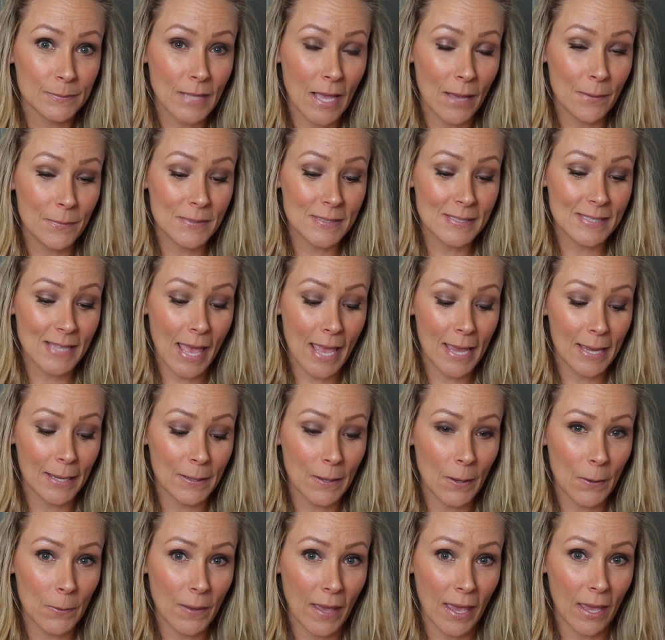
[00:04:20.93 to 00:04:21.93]
I was
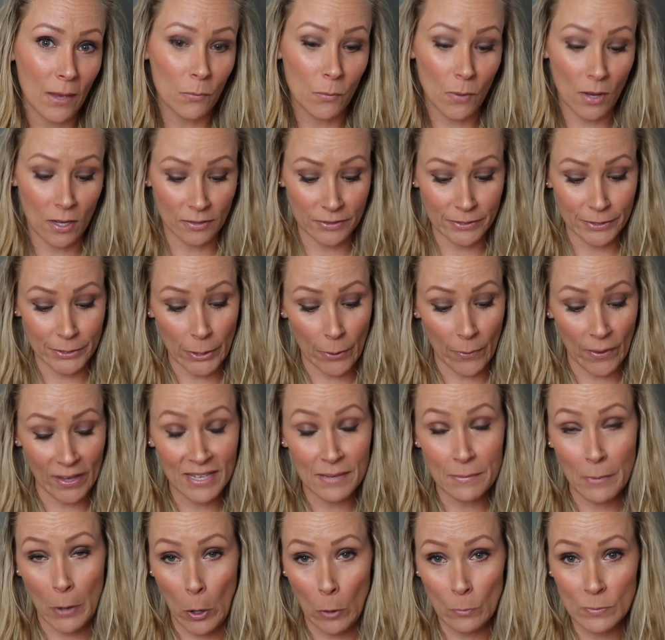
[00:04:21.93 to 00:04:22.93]
like, okay, well, you know, I
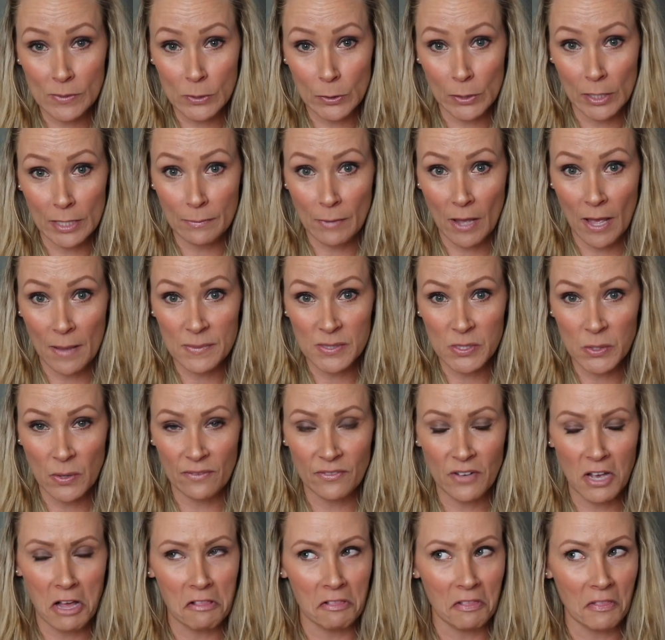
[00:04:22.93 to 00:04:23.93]
am a homeschooling mom, so
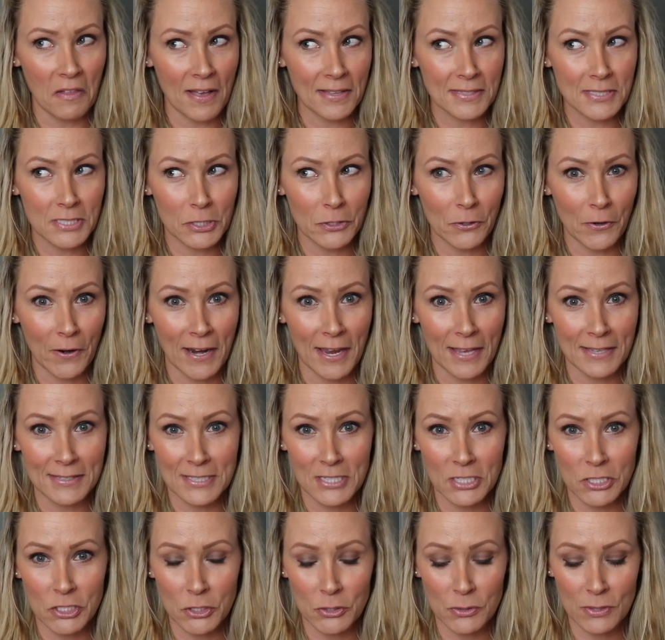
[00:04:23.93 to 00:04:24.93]
I've got lots of crayons
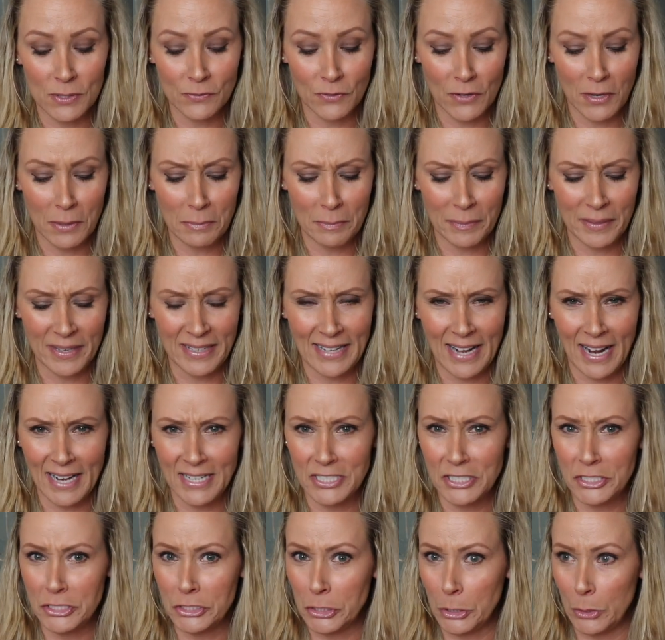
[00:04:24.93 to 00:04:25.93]
to choose from, but
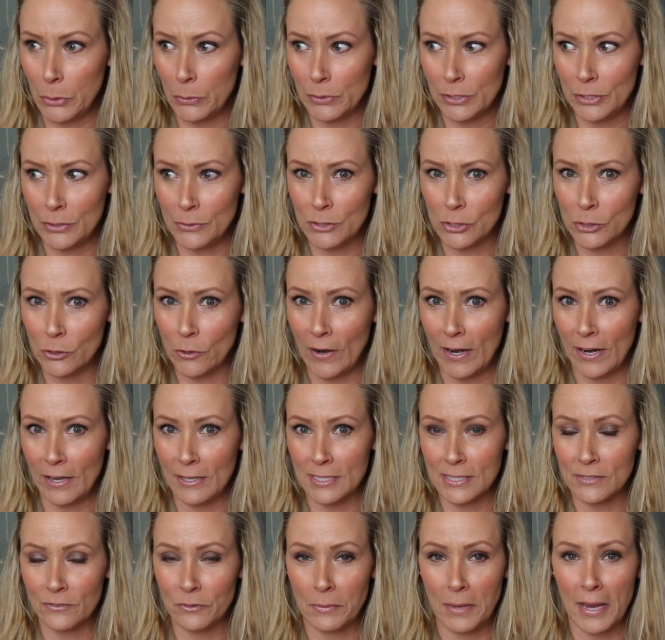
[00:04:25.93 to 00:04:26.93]
I don't use
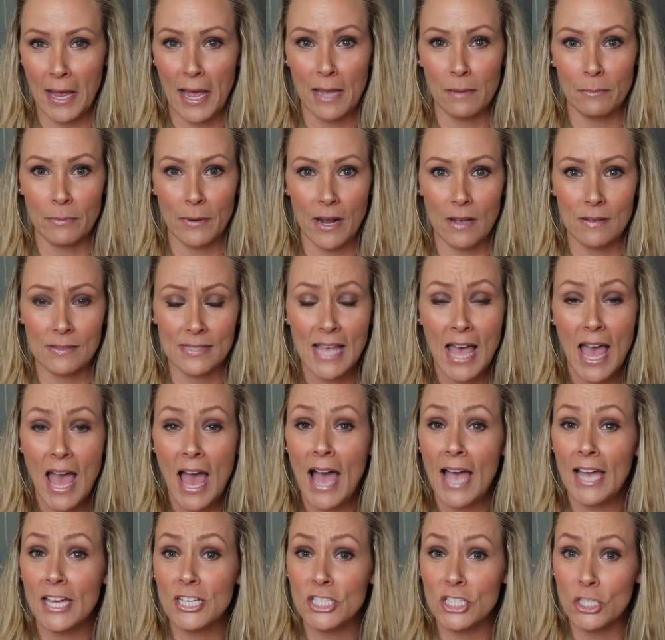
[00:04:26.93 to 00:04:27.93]
crayons for my eyebrows.
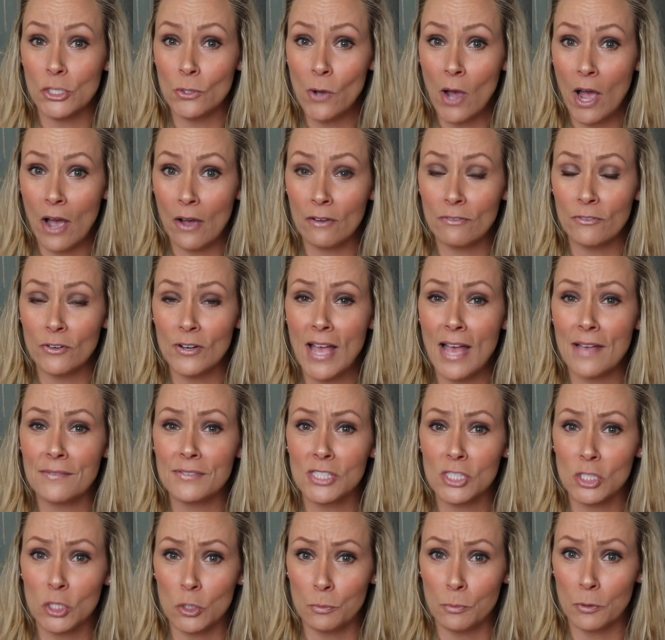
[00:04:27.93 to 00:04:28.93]
I do, however, have
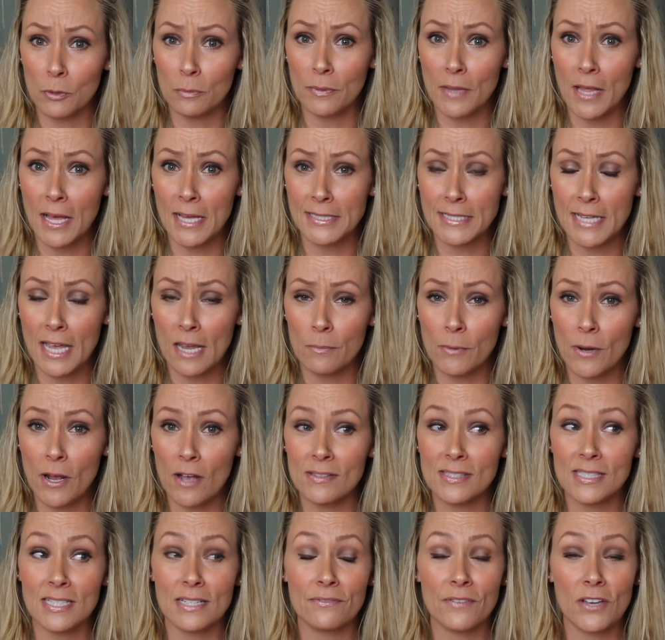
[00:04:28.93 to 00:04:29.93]
super blonde
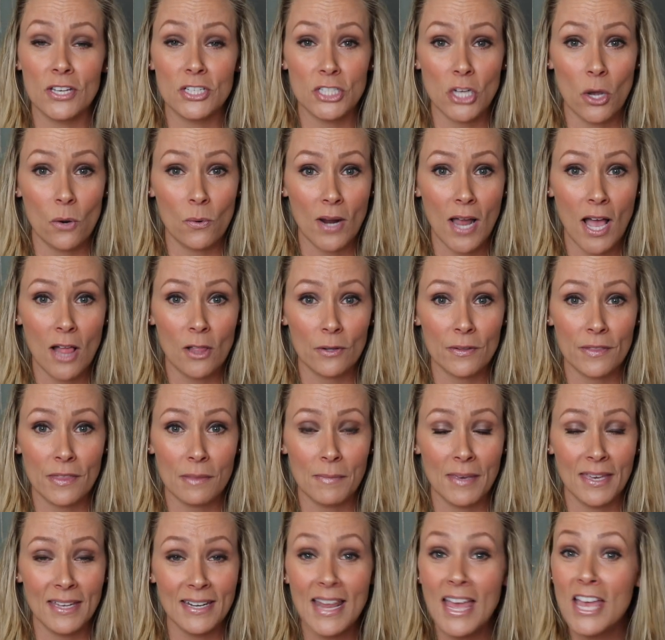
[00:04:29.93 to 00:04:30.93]
eyebrows, and if I don't color
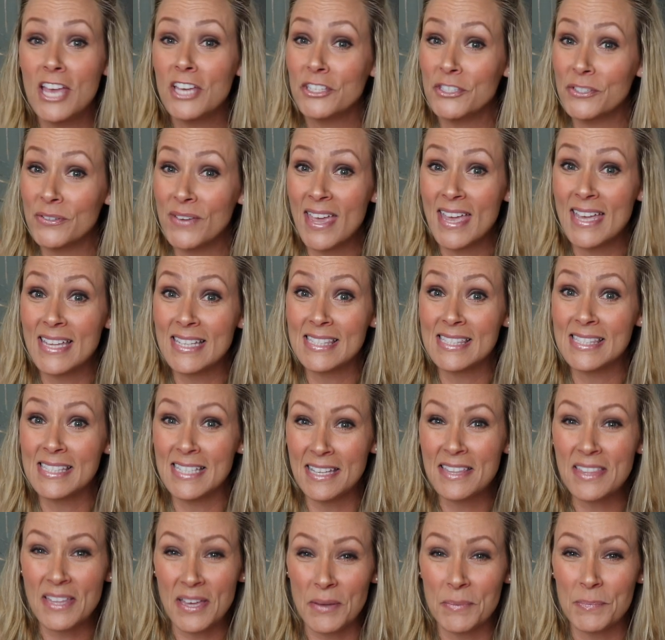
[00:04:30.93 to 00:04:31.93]
them in, you can't
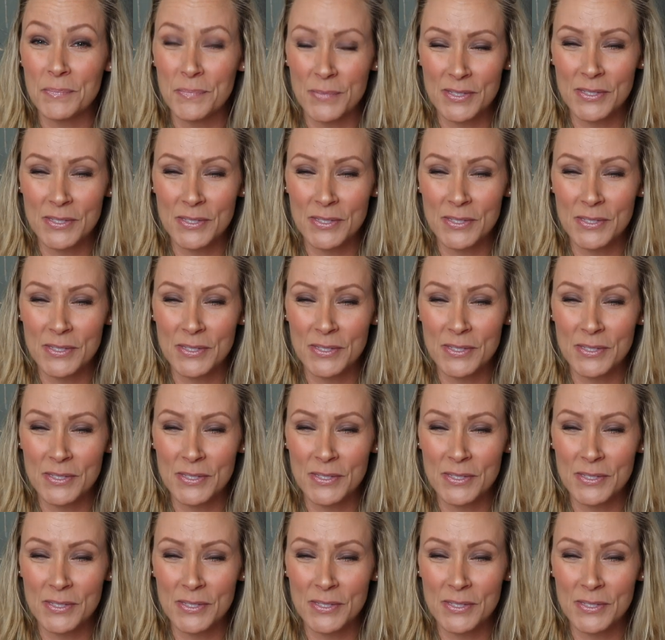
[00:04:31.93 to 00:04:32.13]
see them.